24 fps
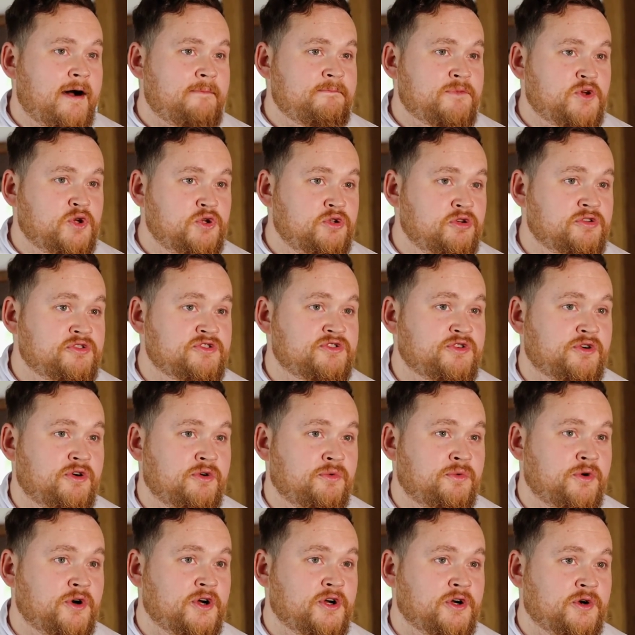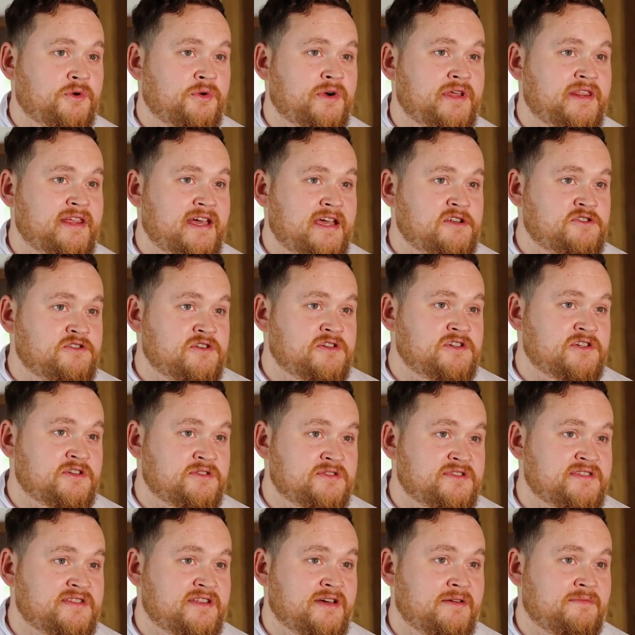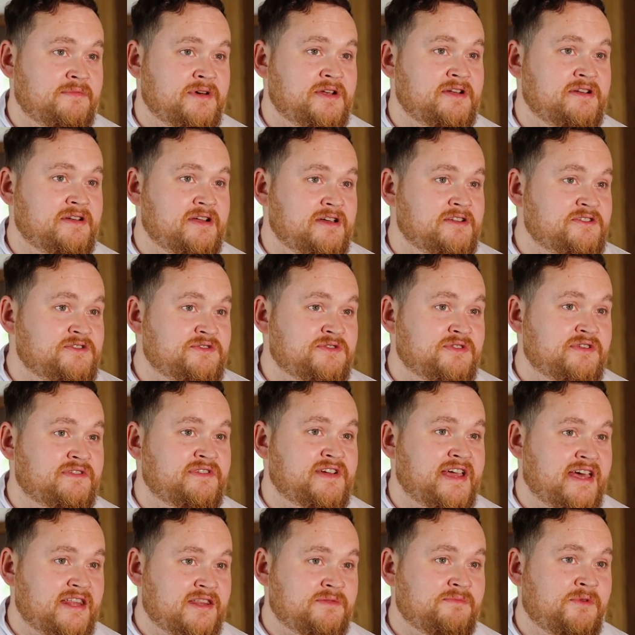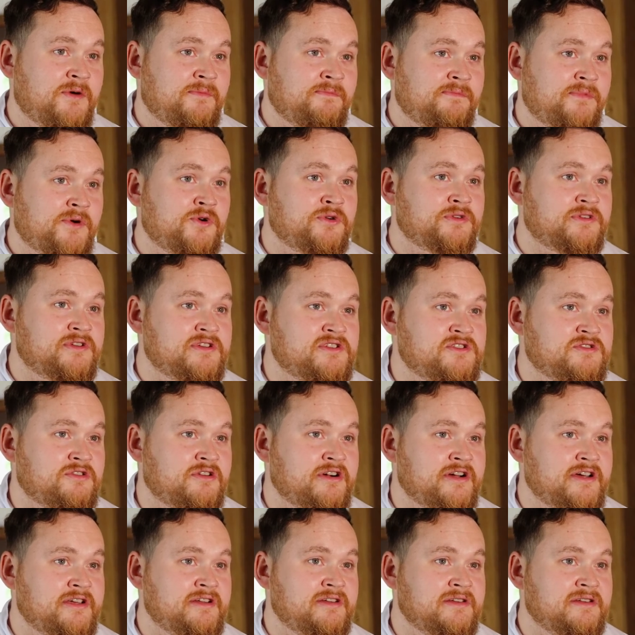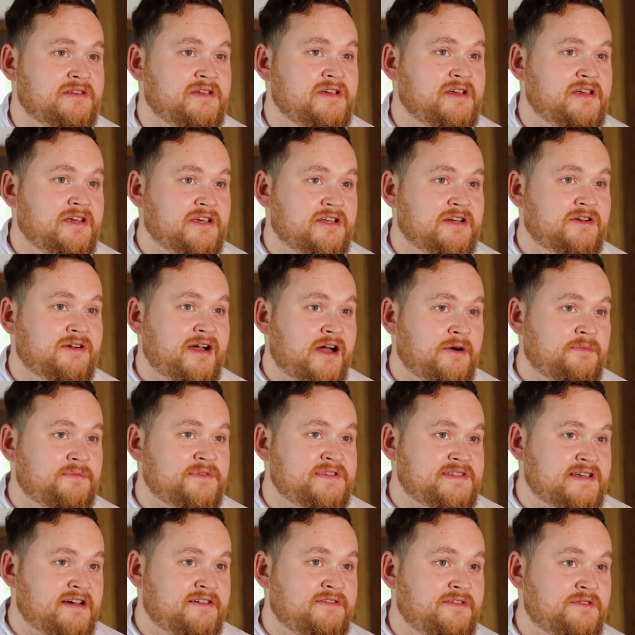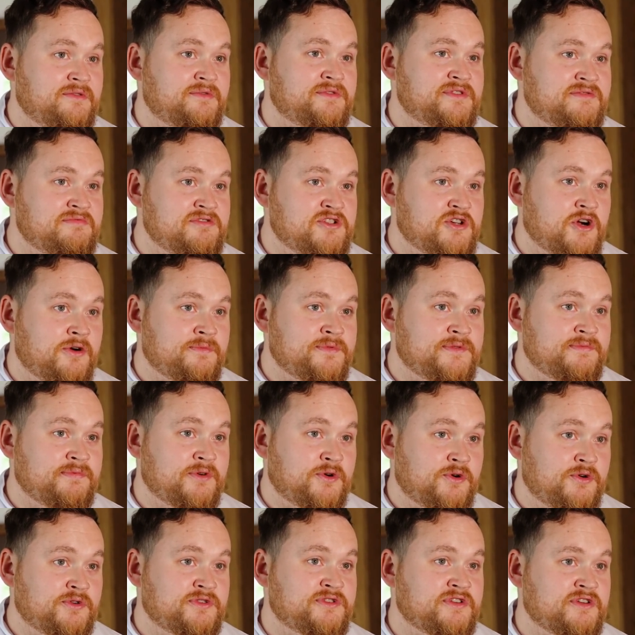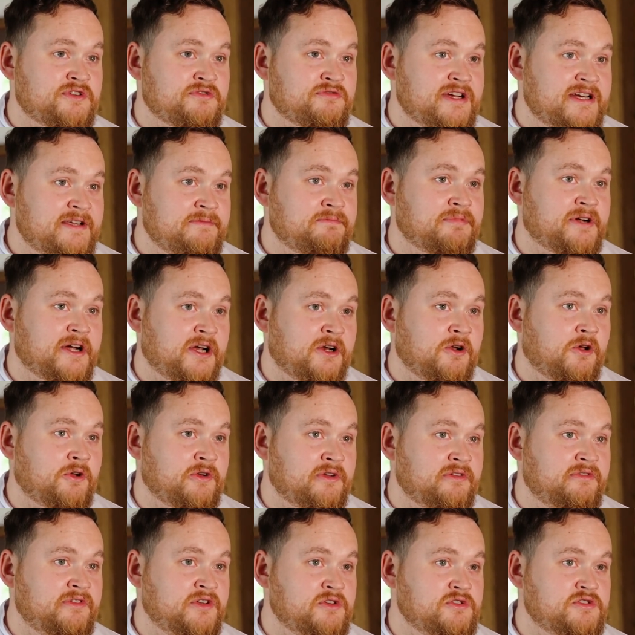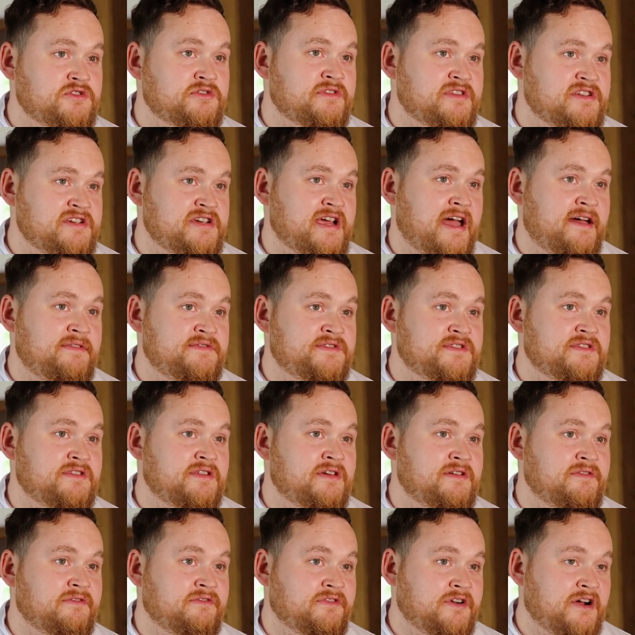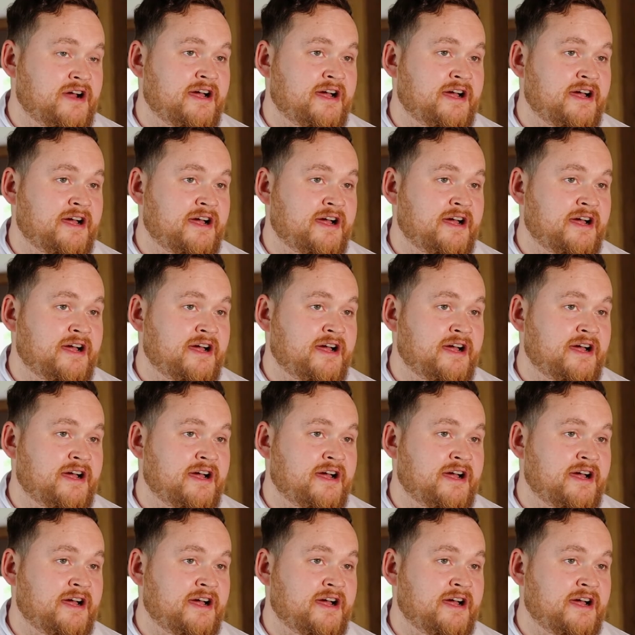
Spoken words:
who you can sort of work with, introduce them and sort of get them on board to try and, you know, help yourself up with some jobs, but also really bring along the future of the chefs in the front